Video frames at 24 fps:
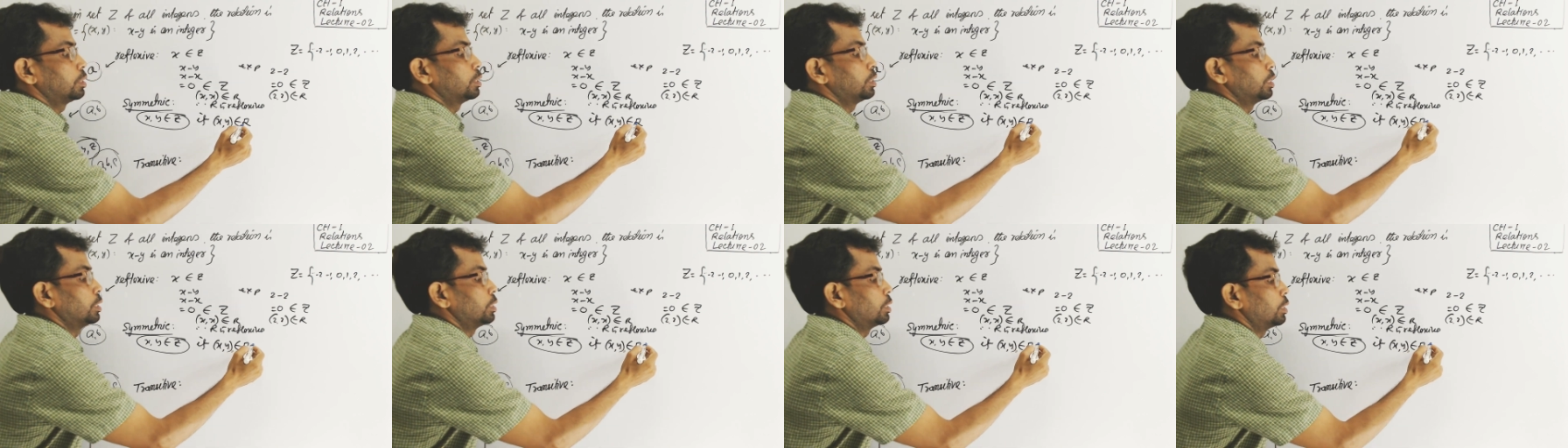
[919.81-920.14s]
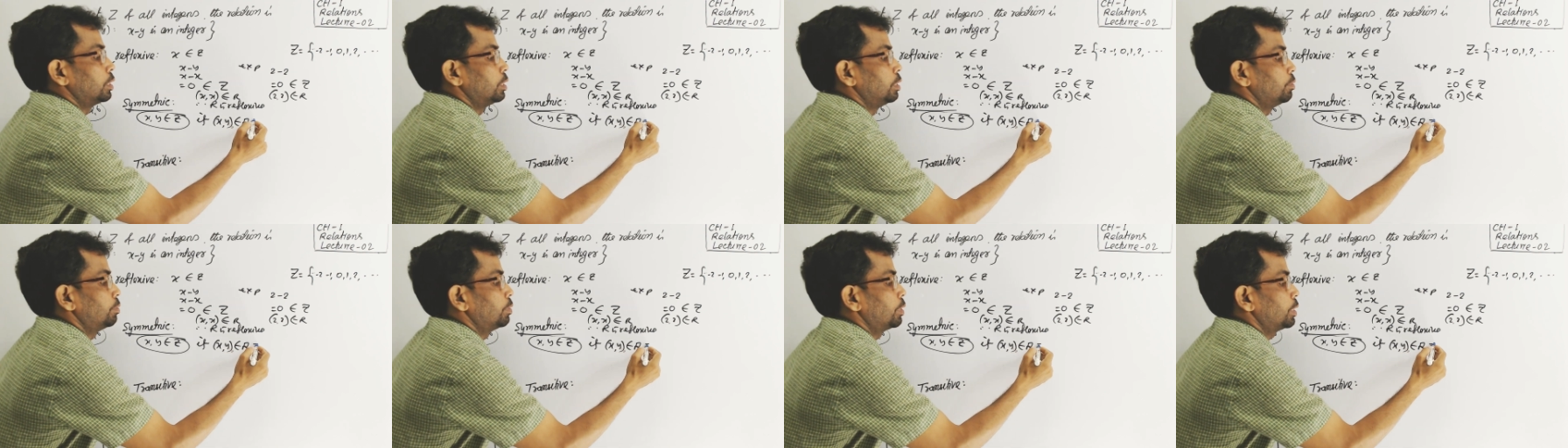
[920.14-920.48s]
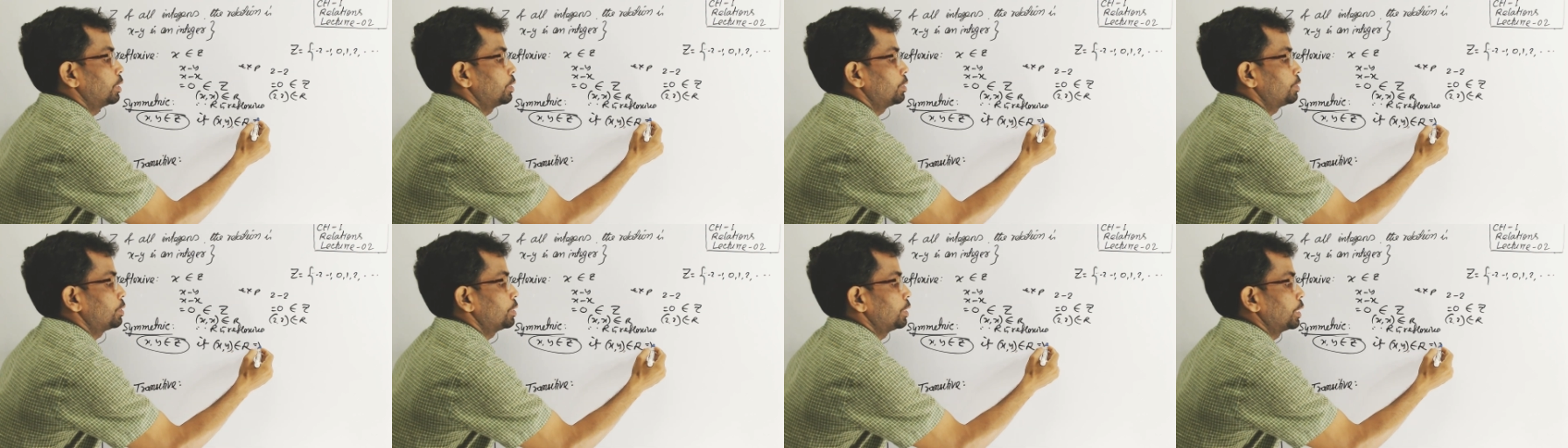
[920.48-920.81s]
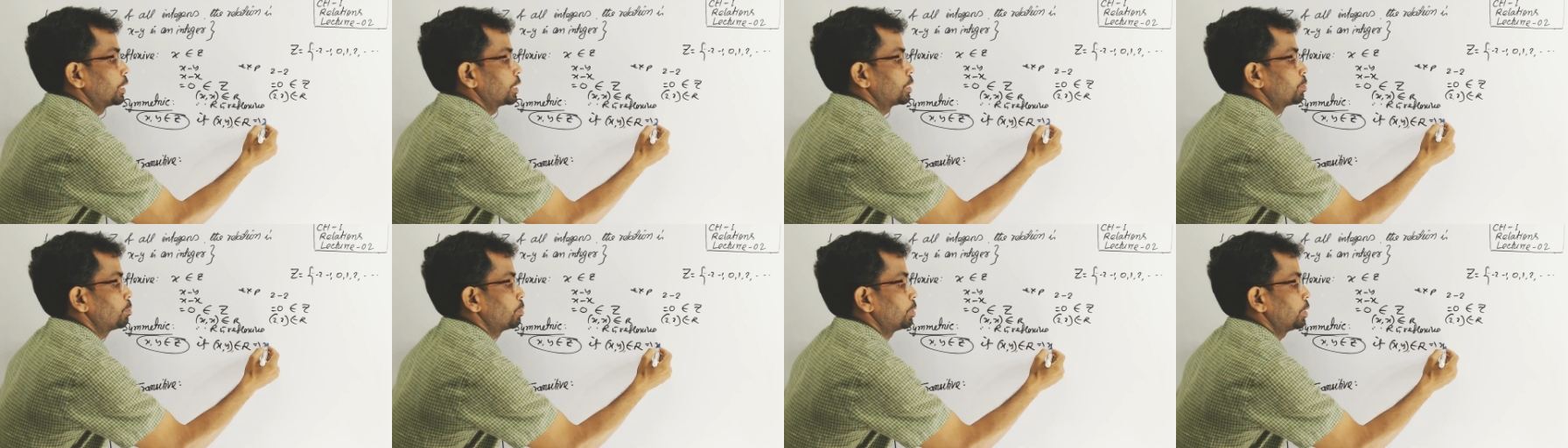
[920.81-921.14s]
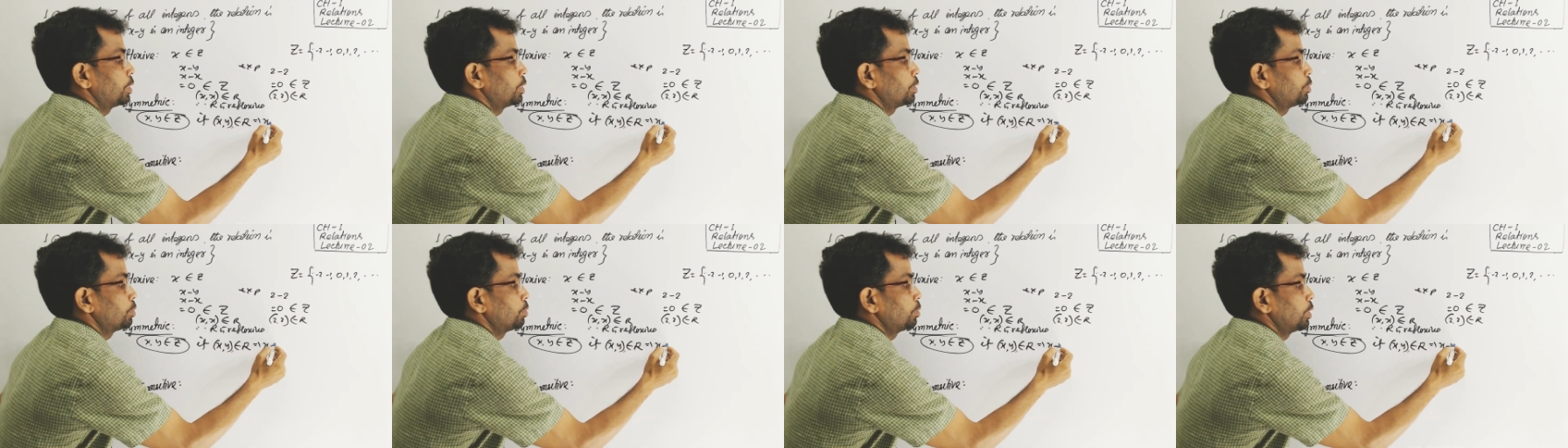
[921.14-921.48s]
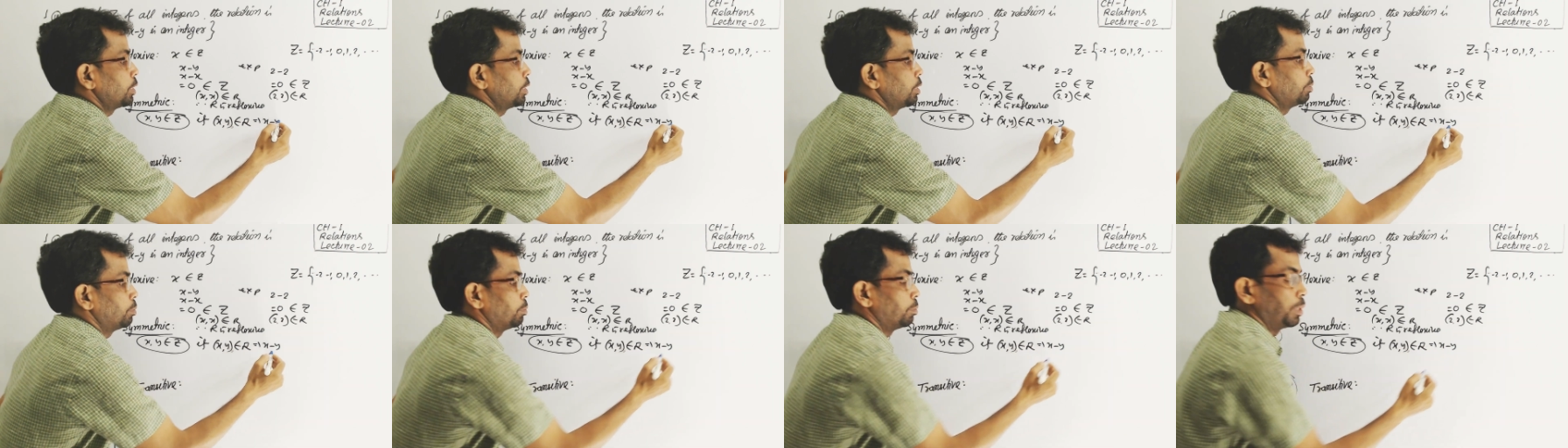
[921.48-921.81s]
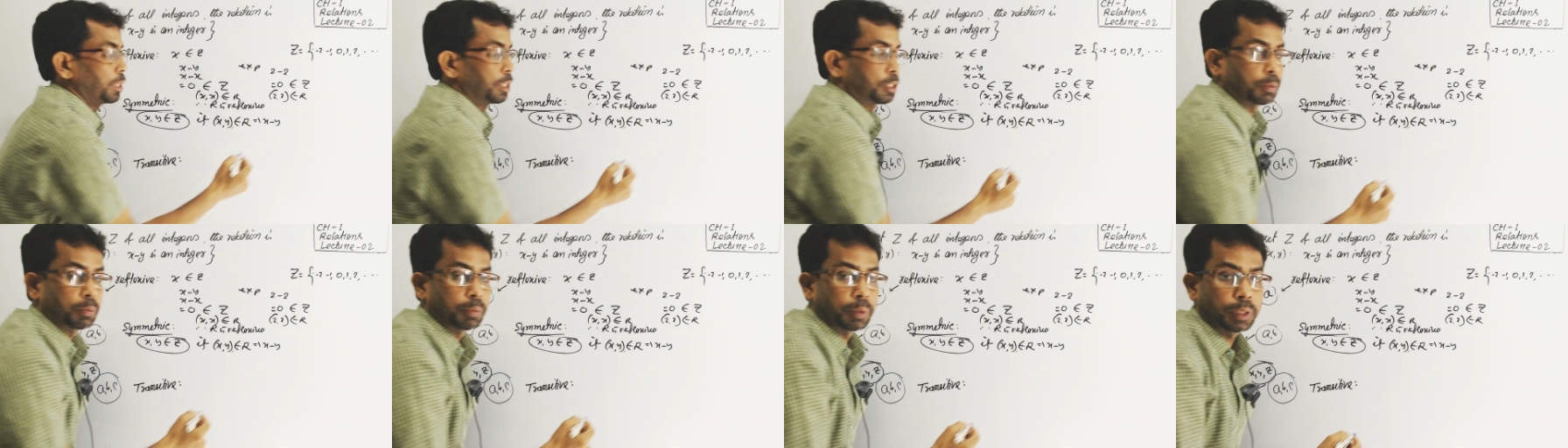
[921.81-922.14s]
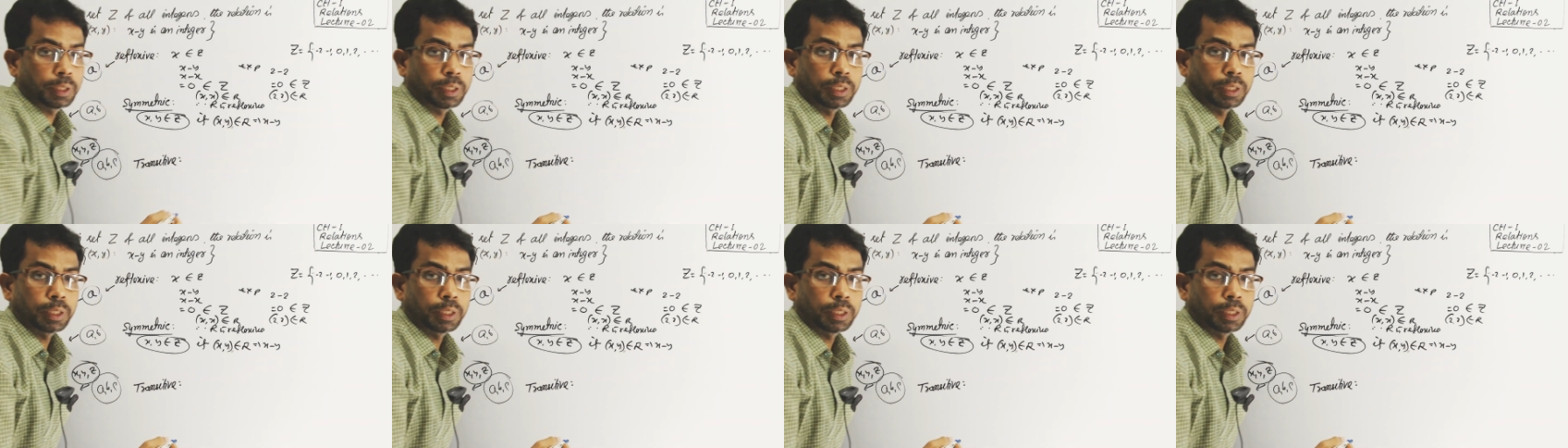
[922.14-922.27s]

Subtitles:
difference x minus y must be